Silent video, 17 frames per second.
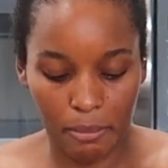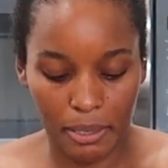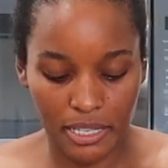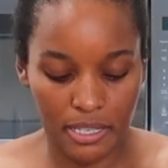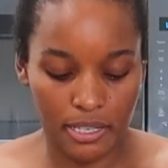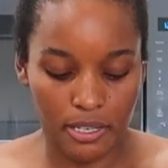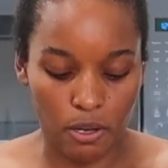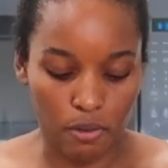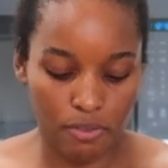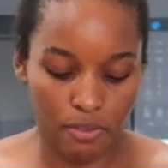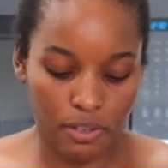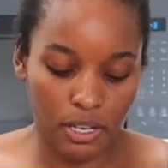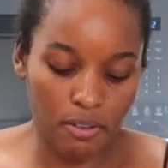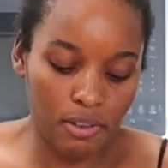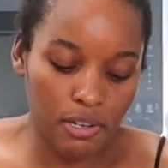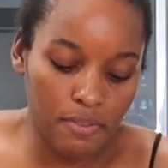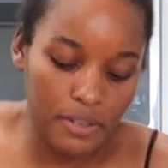myself.
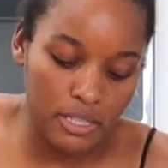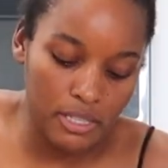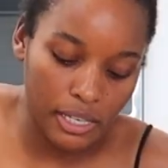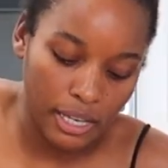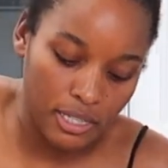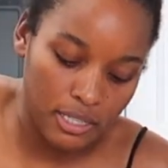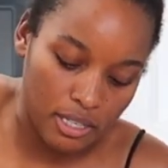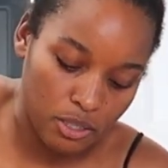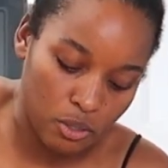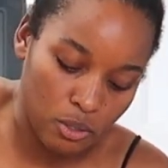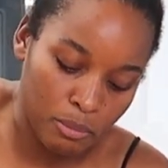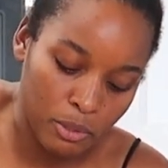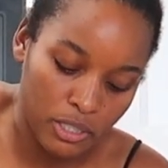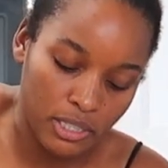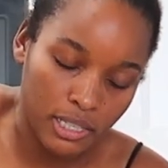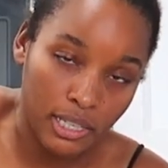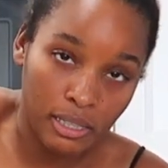Even if it takes a little
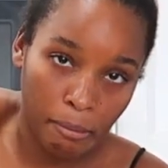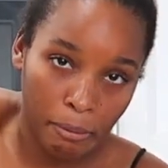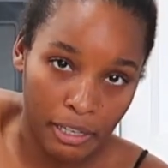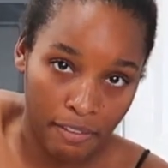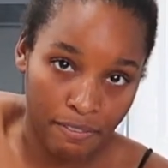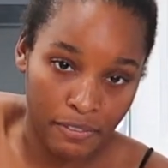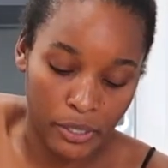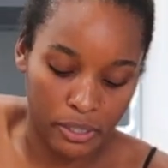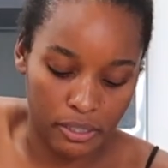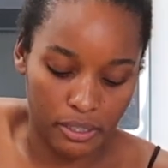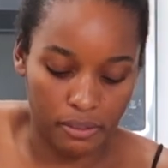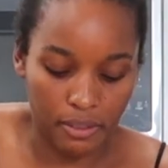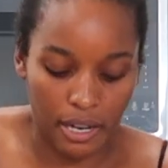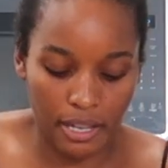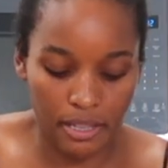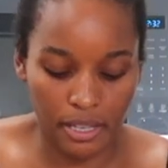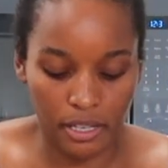more time and effort,
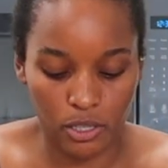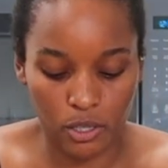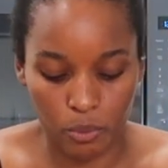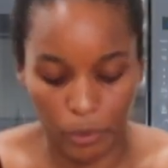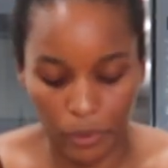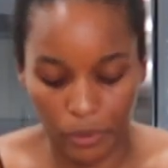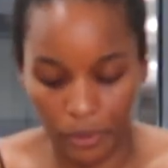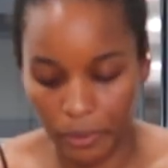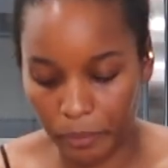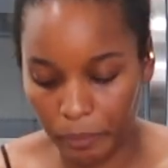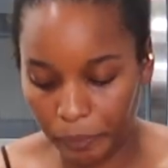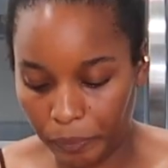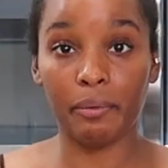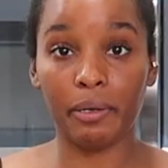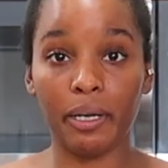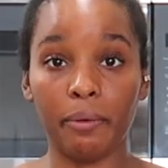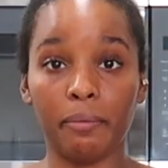I think it's worth it. Here
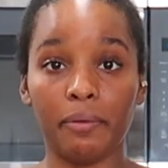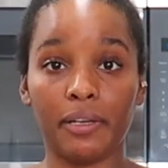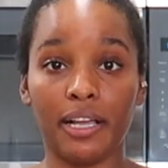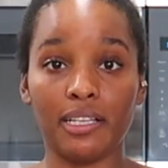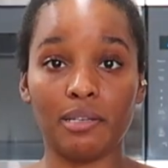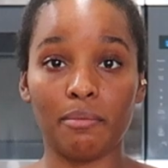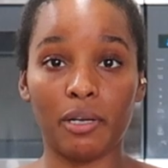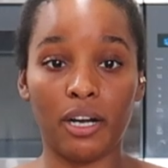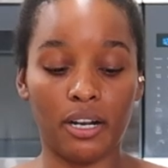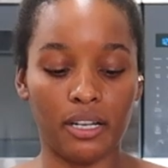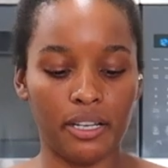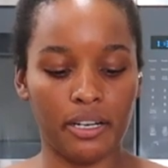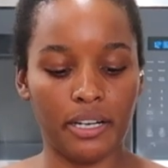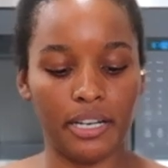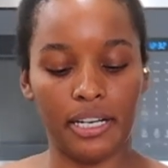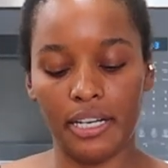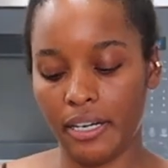we go, got some garlic
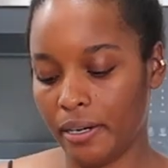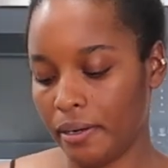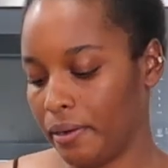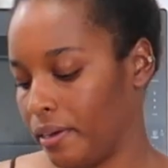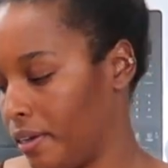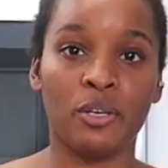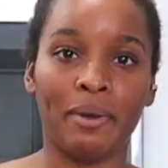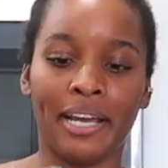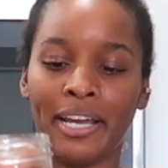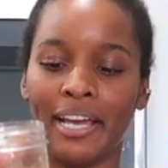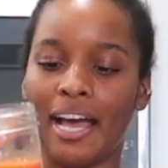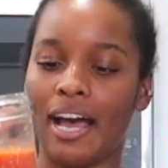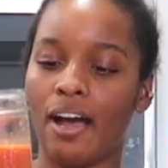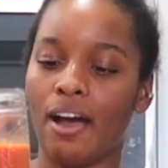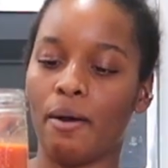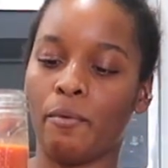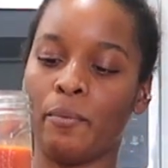right here. So I
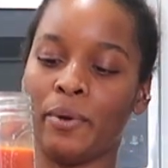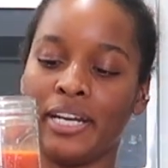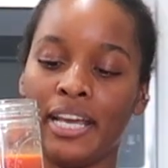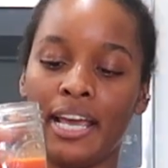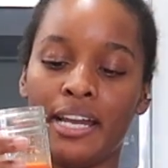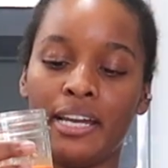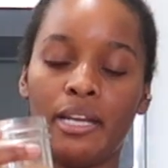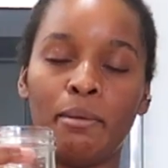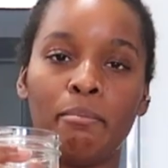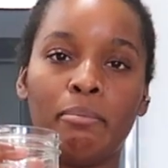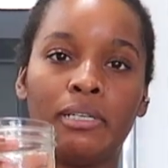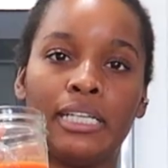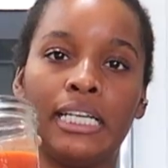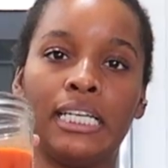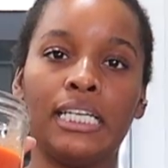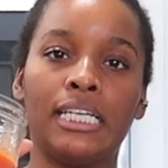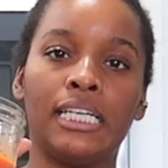went ahead and
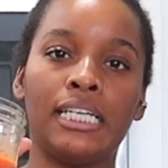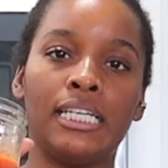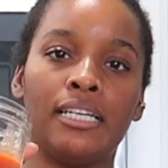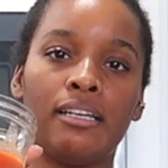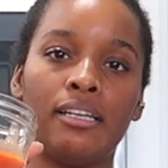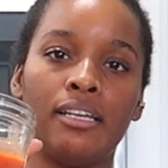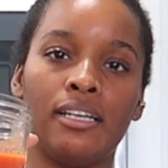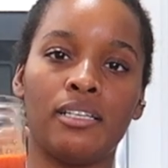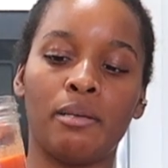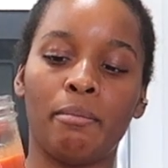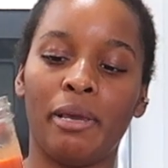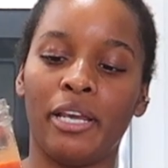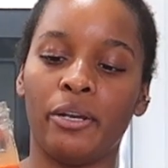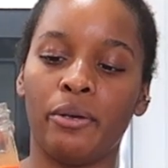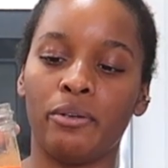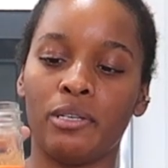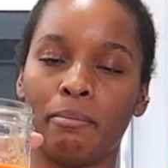blended the
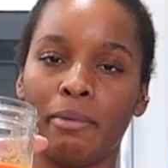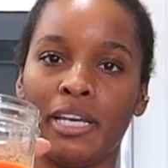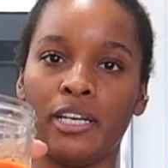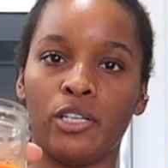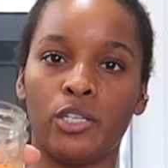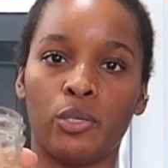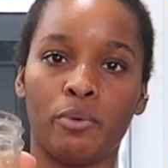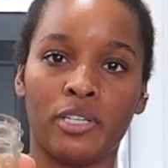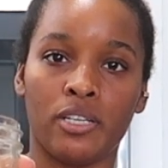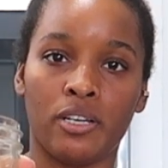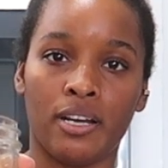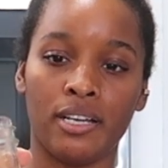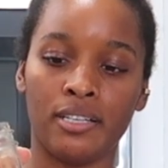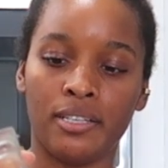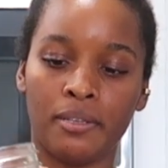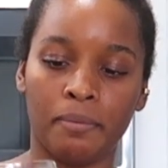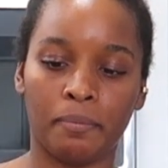tomatoes and made it into a sauce.